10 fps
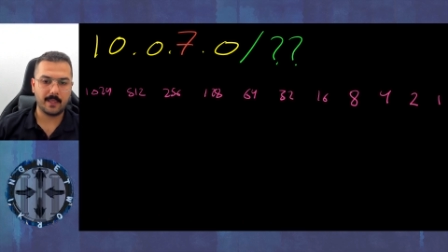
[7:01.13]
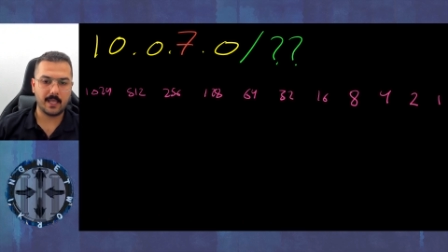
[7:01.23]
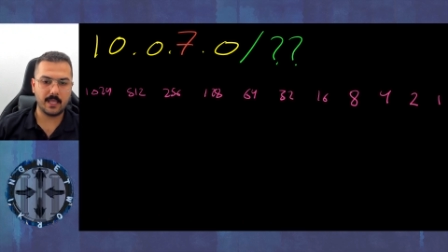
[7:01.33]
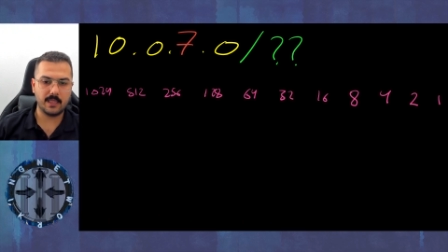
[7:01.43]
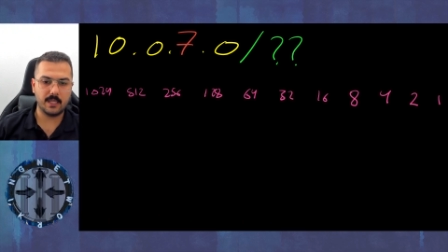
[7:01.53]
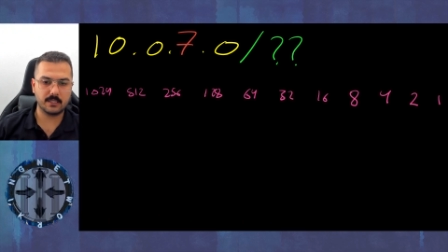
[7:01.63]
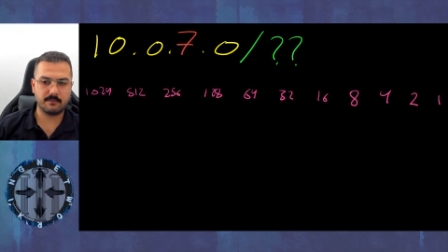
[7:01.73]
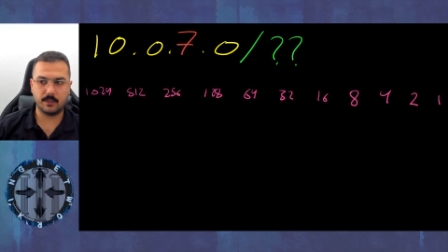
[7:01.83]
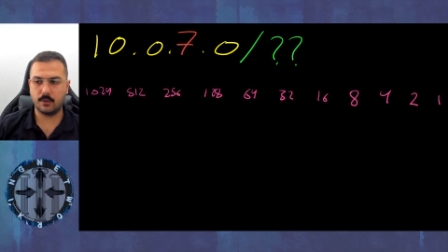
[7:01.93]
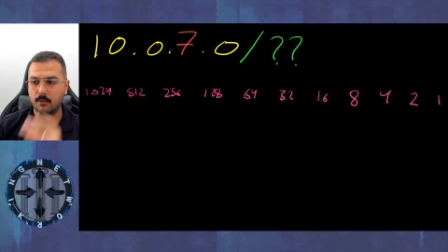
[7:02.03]
in this
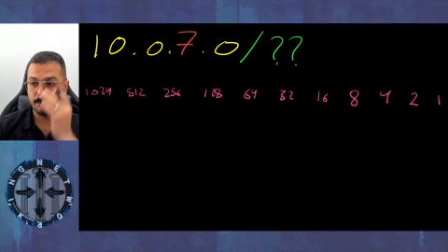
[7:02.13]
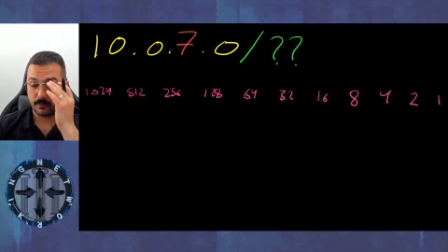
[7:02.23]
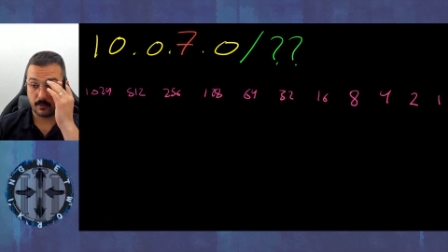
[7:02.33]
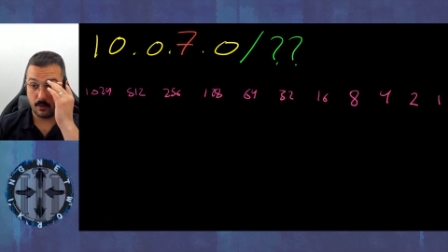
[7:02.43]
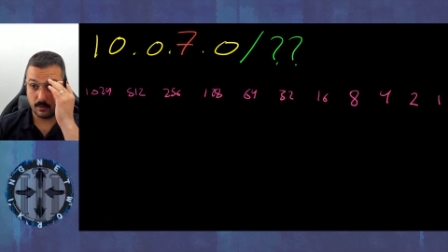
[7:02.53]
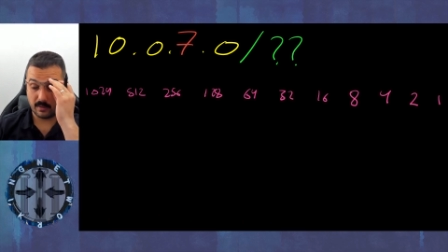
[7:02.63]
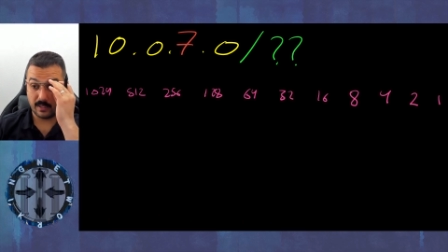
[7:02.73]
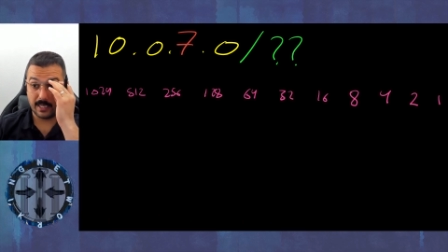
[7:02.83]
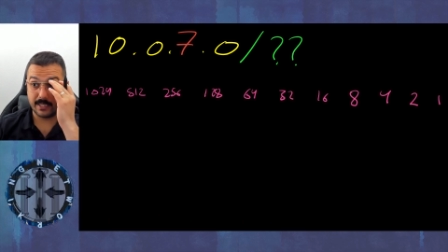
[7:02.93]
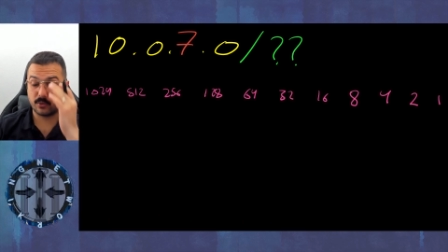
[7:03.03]
video. Only
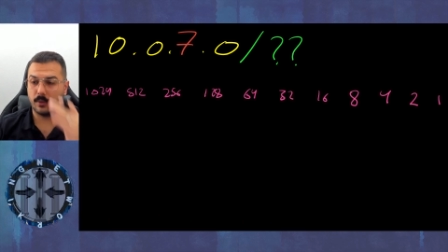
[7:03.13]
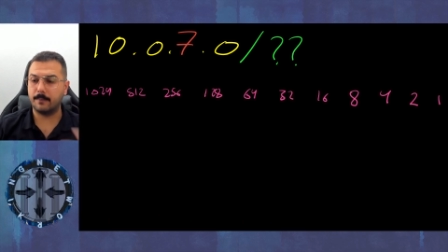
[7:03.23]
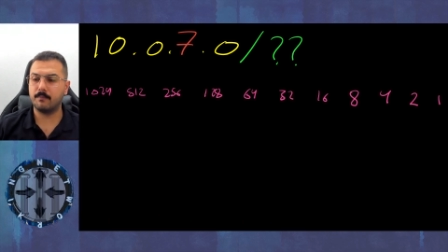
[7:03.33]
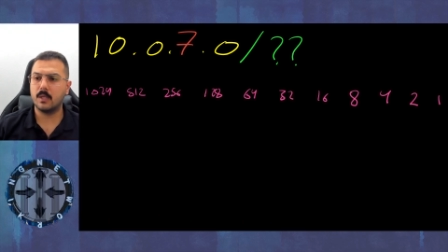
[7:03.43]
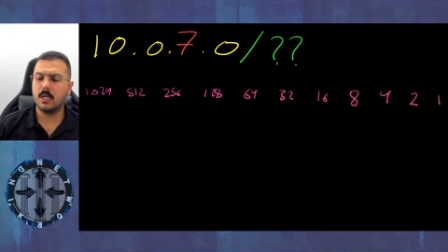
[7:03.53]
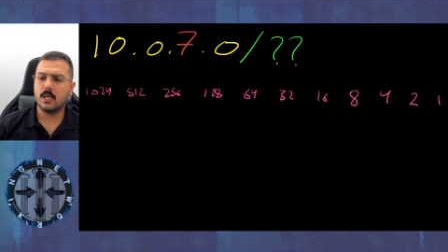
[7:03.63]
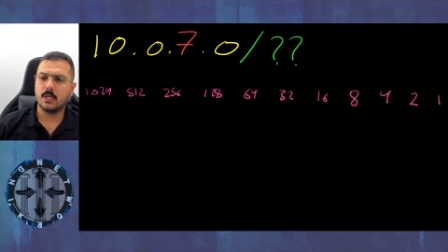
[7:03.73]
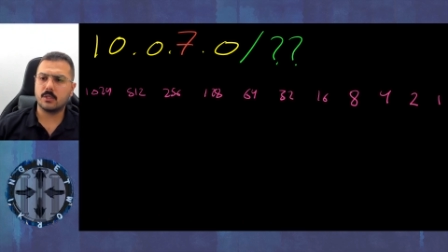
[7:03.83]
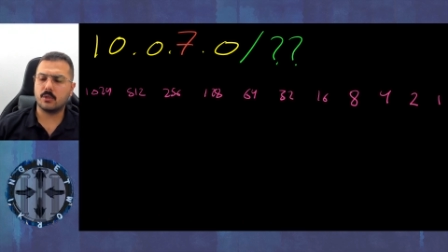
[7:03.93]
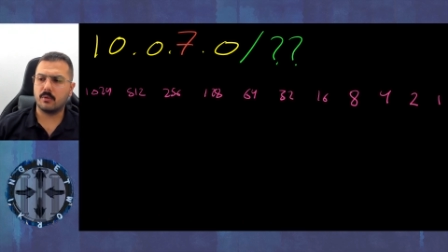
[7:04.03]
the last one.
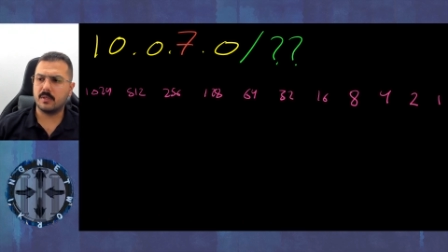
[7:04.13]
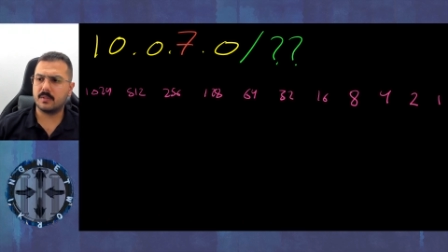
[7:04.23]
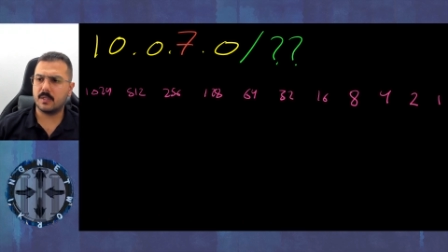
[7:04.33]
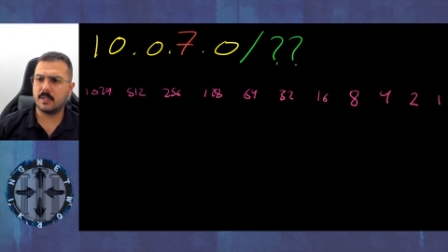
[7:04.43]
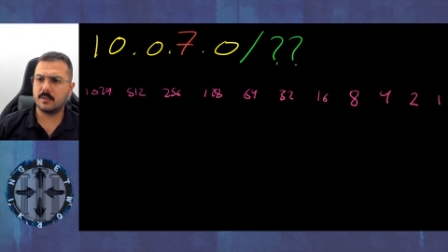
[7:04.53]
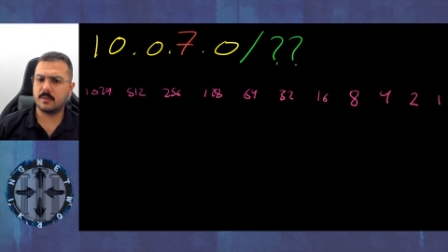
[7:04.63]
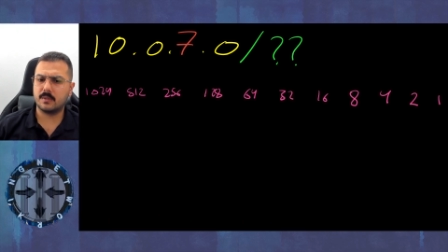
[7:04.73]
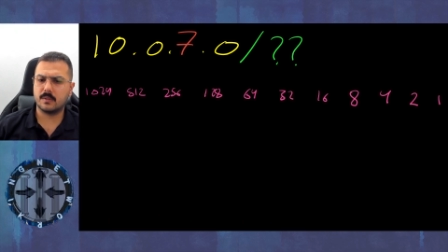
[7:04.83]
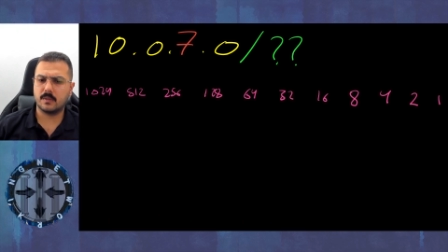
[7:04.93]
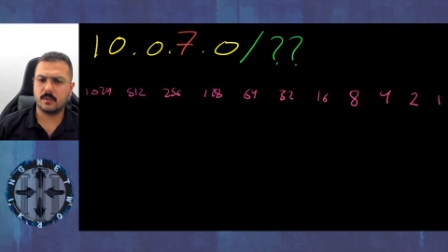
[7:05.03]
So this
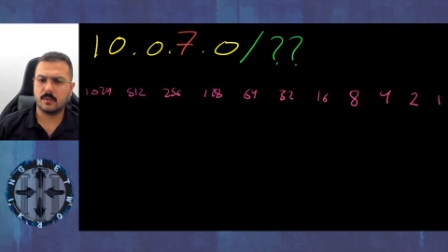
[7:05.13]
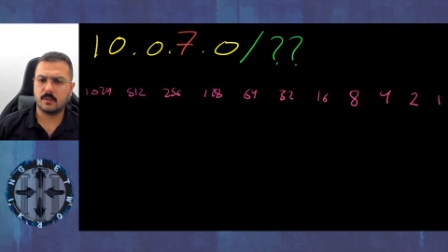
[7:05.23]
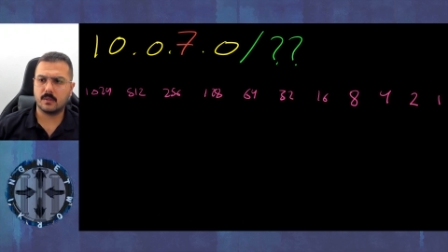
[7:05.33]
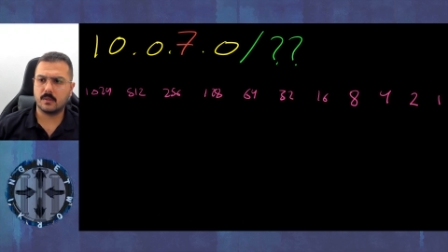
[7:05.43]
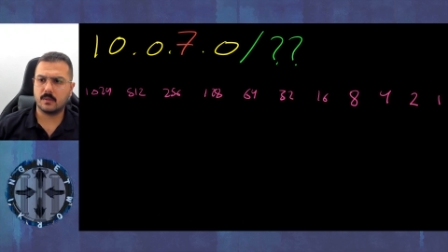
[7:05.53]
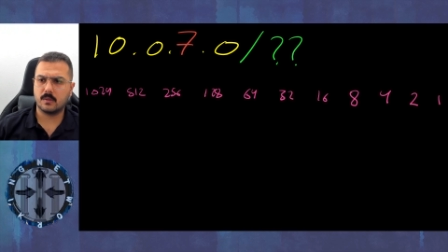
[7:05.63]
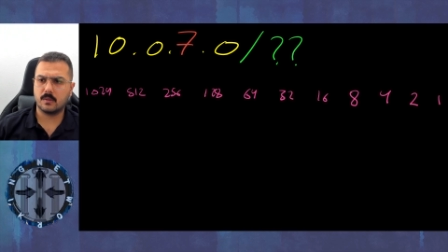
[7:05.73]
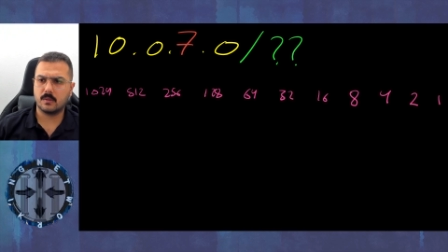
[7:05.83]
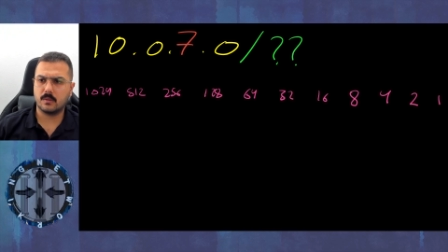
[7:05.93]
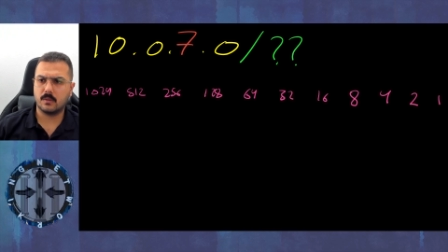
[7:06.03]
is,
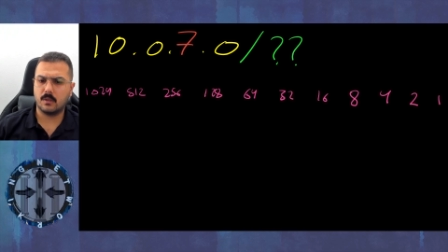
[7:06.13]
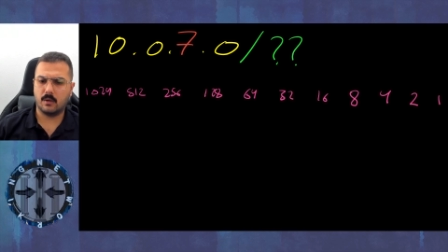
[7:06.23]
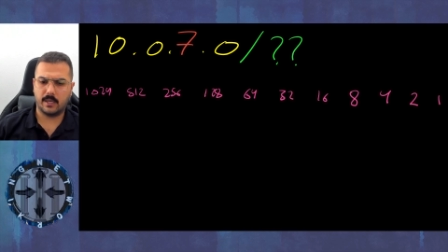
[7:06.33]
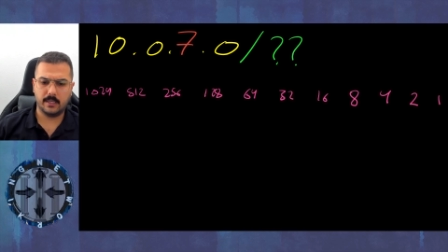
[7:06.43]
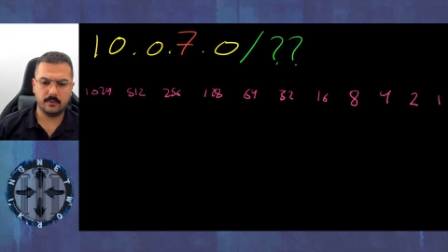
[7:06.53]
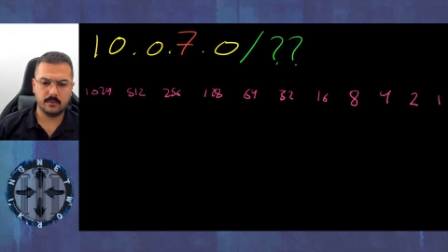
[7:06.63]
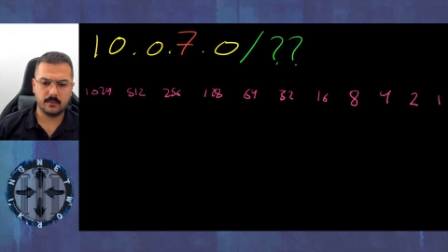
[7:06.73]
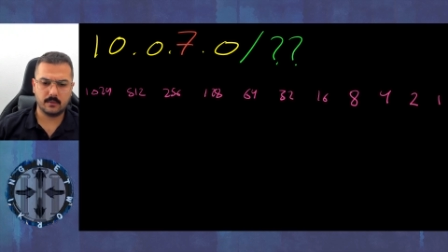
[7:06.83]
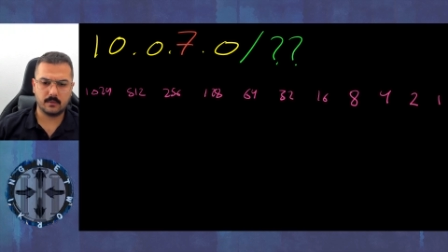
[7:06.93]
all right,